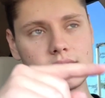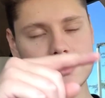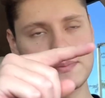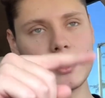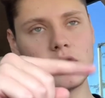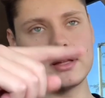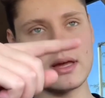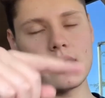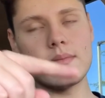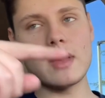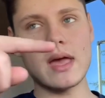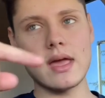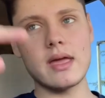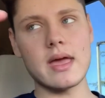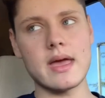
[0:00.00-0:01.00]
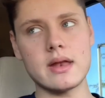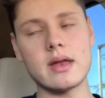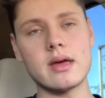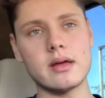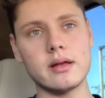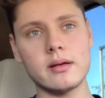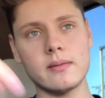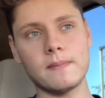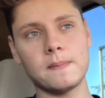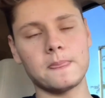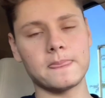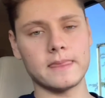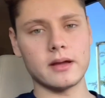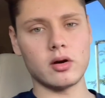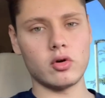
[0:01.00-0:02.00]
spelled M-A-N-N,
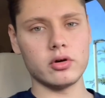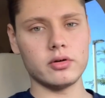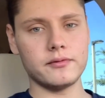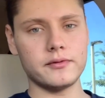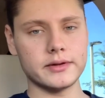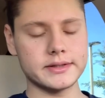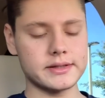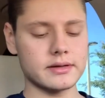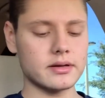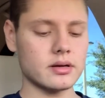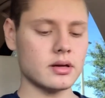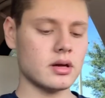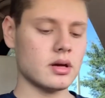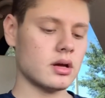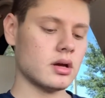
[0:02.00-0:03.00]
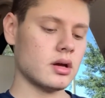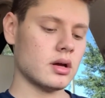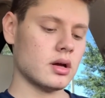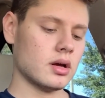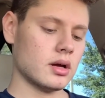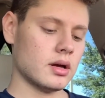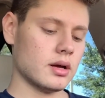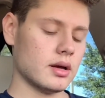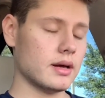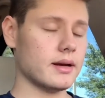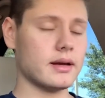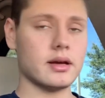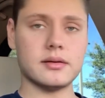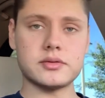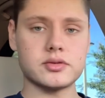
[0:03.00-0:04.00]
the oil filter, and
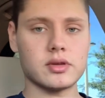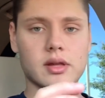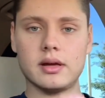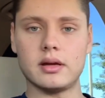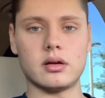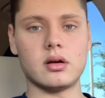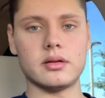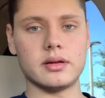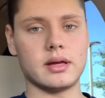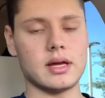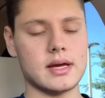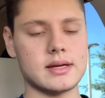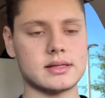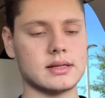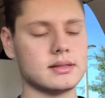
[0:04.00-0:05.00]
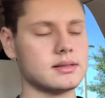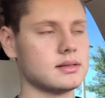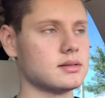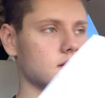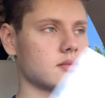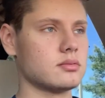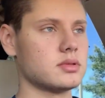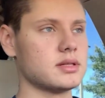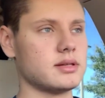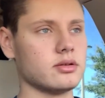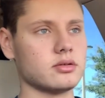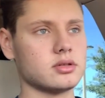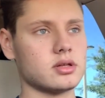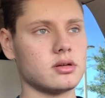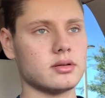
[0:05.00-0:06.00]
it comes with like all the gaskets and
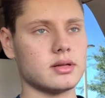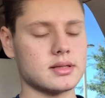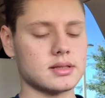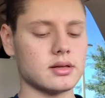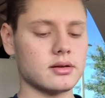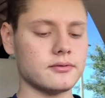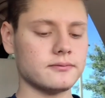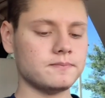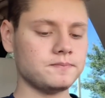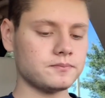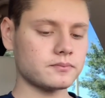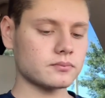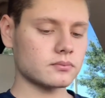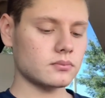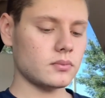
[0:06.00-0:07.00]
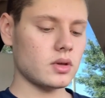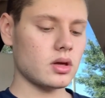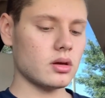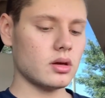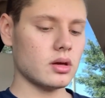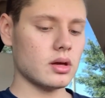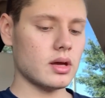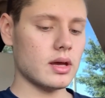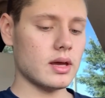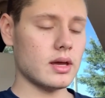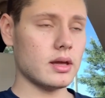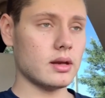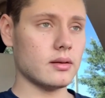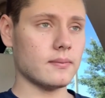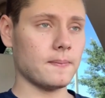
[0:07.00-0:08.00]
seals, all that stuff.
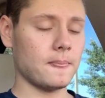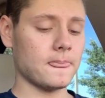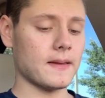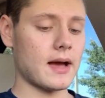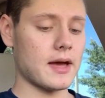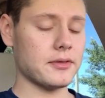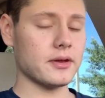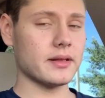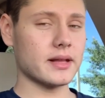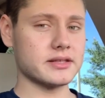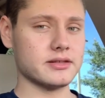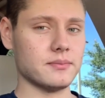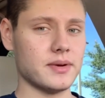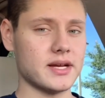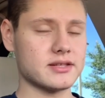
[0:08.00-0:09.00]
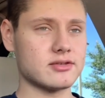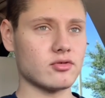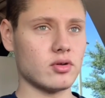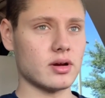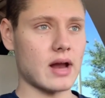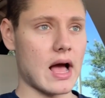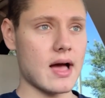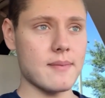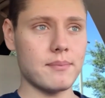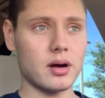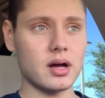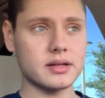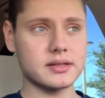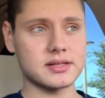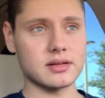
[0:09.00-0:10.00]
And I think that's the best one. I
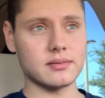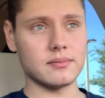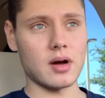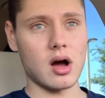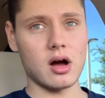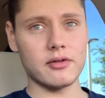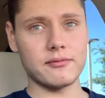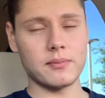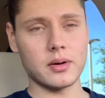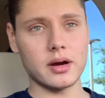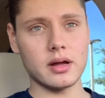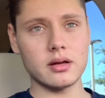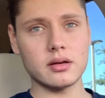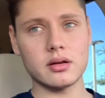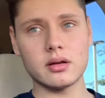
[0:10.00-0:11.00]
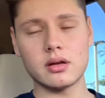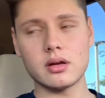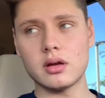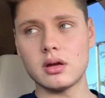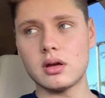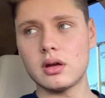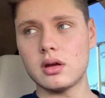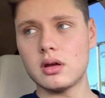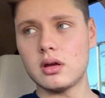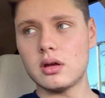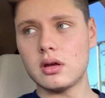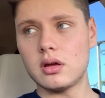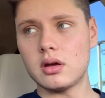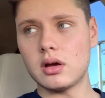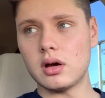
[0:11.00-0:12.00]
bought some off-brand.
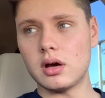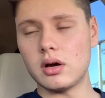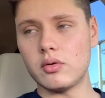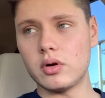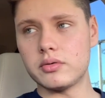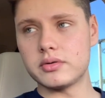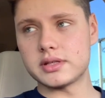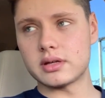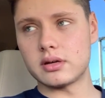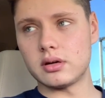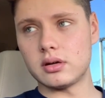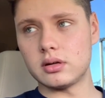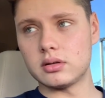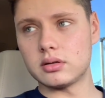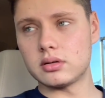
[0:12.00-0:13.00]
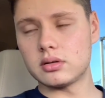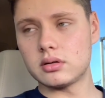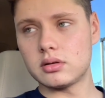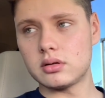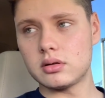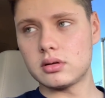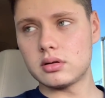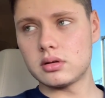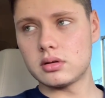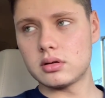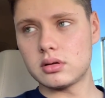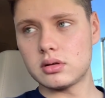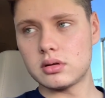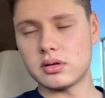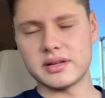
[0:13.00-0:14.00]
What was it called?
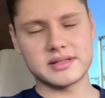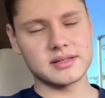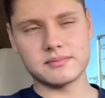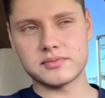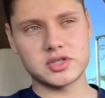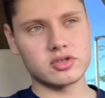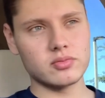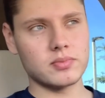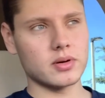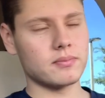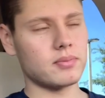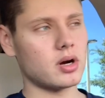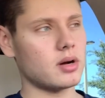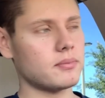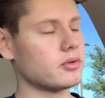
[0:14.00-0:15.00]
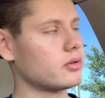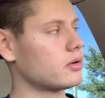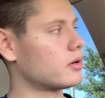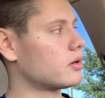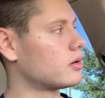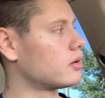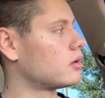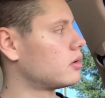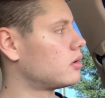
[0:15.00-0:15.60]
It's some super popular.